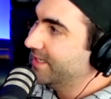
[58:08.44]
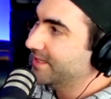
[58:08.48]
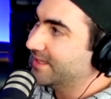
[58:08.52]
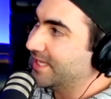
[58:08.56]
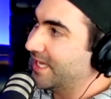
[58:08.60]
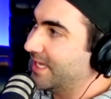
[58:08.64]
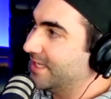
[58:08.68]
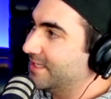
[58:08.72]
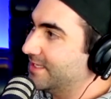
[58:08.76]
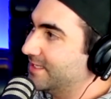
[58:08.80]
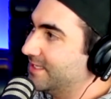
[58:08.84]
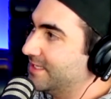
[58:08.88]

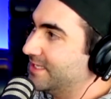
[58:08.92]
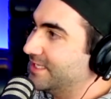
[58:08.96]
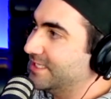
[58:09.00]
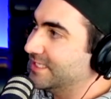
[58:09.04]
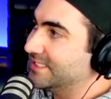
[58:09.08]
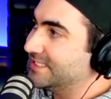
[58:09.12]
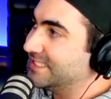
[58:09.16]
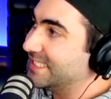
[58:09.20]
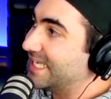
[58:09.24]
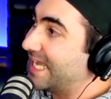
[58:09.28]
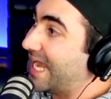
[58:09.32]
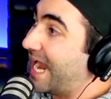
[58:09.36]
that
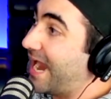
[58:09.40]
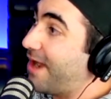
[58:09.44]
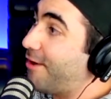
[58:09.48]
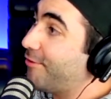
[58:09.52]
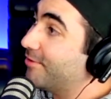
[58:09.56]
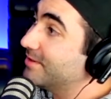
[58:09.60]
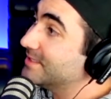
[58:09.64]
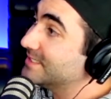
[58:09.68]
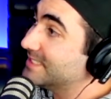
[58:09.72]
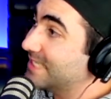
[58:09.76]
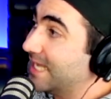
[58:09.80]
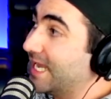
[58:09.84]
it's
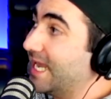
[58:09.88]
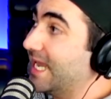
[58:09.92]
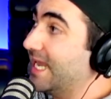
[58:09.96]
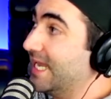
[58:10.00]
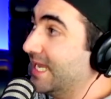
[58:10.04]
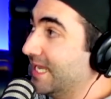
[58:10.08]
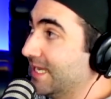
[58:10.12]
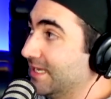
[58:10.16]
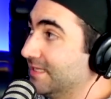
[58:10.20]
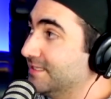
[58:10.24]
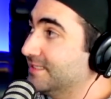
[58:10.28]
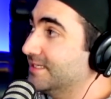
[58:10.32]

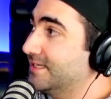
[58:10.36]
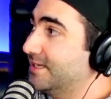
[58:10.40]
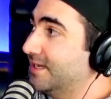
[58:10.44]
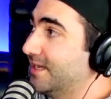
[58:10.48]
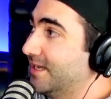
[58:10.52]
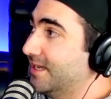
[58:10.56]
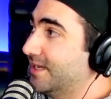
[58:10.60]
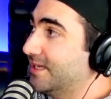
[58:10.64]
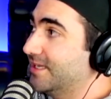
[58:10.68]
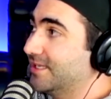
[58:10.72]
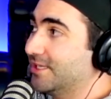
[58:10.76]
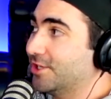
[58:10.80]
guaranteed
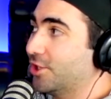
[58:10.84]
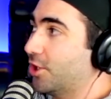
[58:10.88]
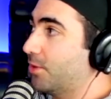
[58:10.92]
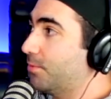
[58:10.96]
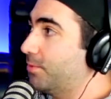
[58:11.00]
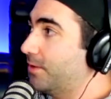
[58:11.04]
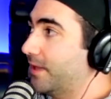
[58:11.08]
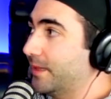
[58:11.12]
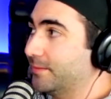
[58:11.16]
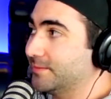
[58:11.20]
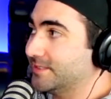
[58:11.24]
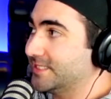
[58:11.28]
you're going to
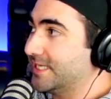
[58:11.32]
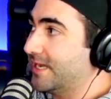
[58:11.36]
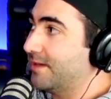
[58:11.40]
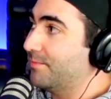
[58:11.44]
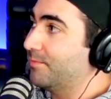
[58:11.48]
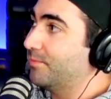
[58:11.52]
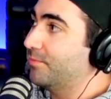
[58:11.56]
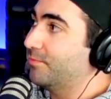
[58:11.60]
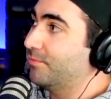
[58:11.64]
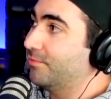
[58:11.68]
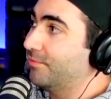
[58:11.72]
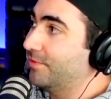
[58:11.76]
pull up
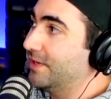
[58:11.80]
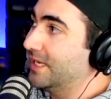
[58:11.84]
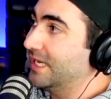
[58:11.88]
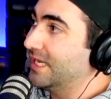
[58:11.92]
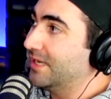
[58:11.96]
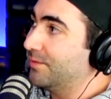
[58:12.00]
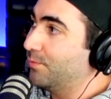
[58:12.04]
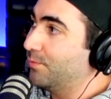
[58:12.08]
some really